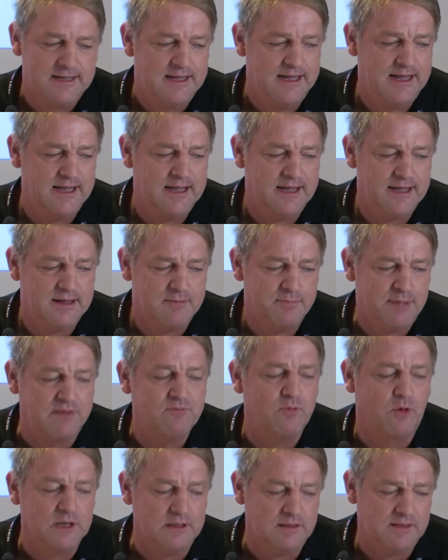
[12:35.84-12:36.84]

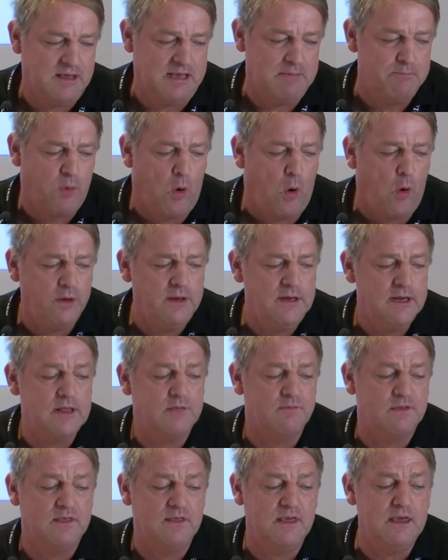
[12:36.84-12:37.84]
But what is important here
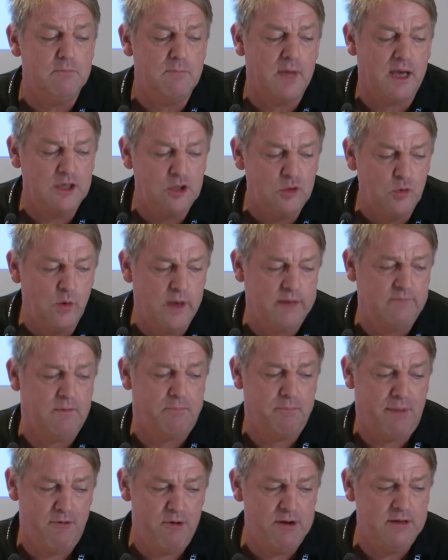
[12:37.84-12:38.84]
is the sigma u and the
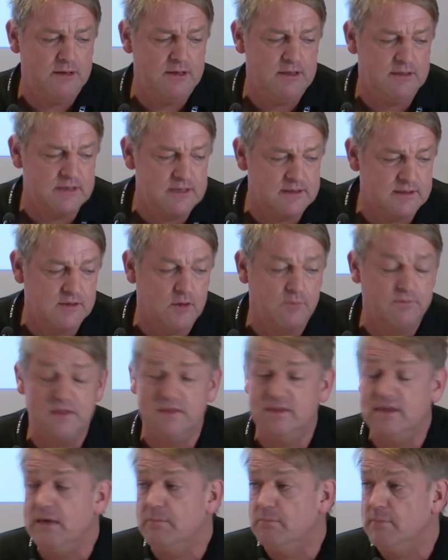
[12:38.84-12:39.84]
parentheses. So the
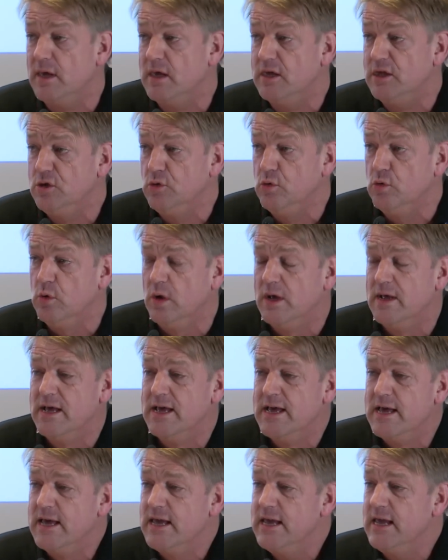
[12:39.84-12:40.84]
sigma u
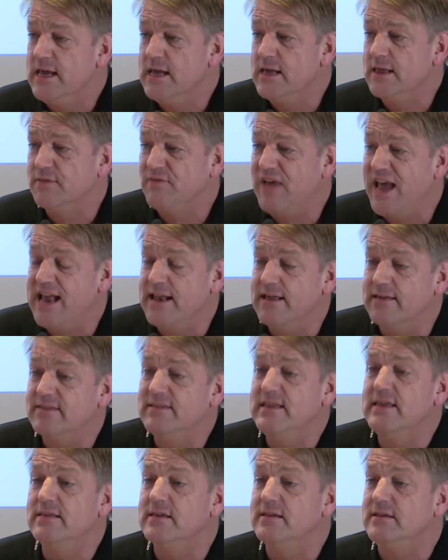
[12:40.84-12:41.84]
is the
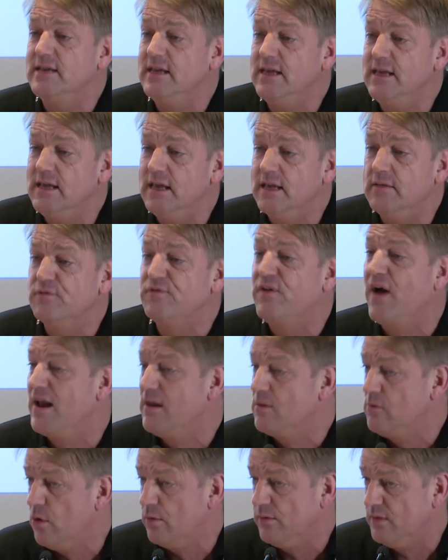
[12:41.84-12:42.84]
elasticity in
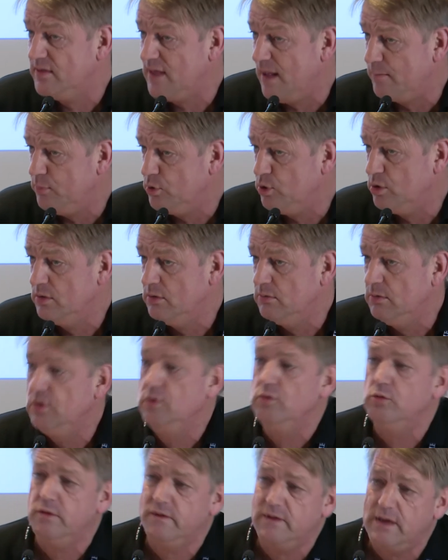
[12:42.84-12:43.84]
final consumption.
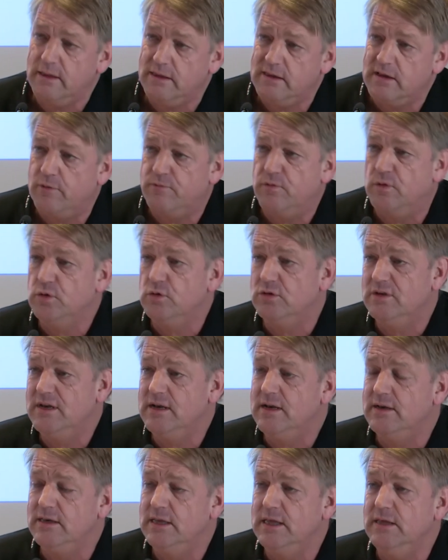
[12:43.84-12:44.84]
U stands now for
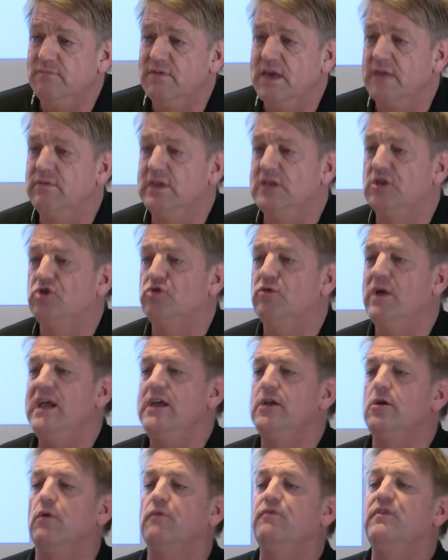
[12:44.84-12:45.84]
utility, where we
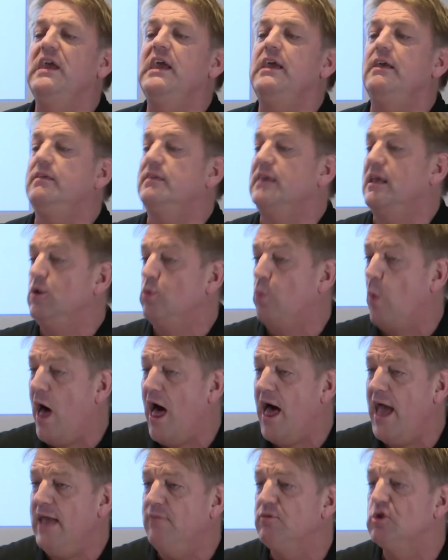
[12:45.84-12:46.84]
trade off X and
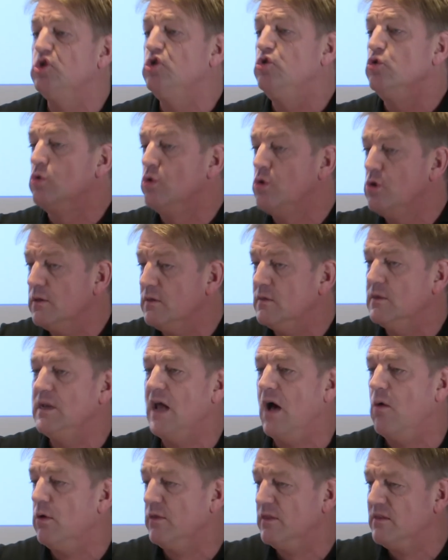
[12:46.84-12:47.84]
Y, the two goods in
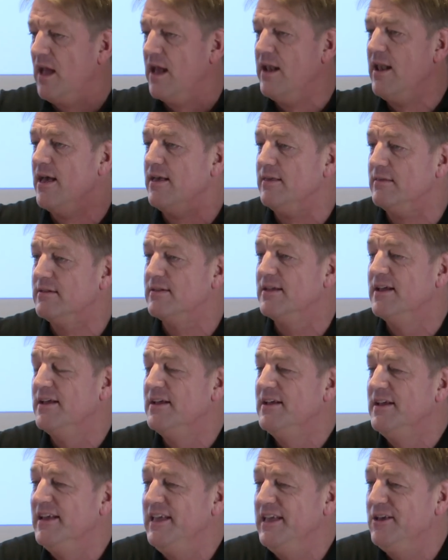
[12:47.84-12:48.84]
our stylized
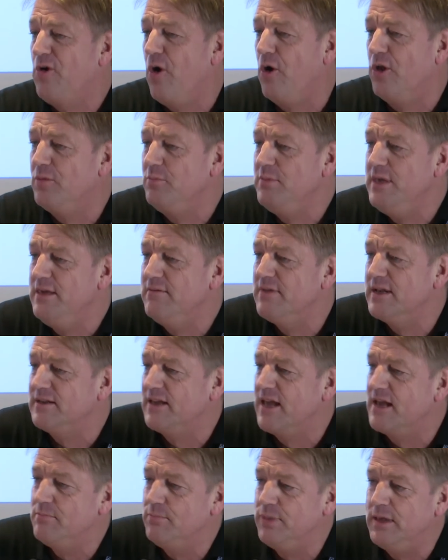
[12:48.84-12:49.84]
economy that
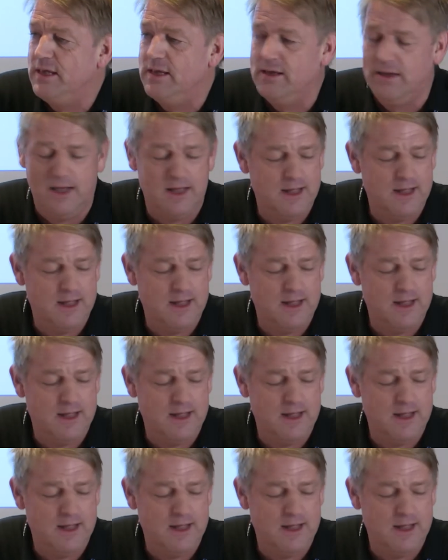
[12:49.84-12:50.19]
can be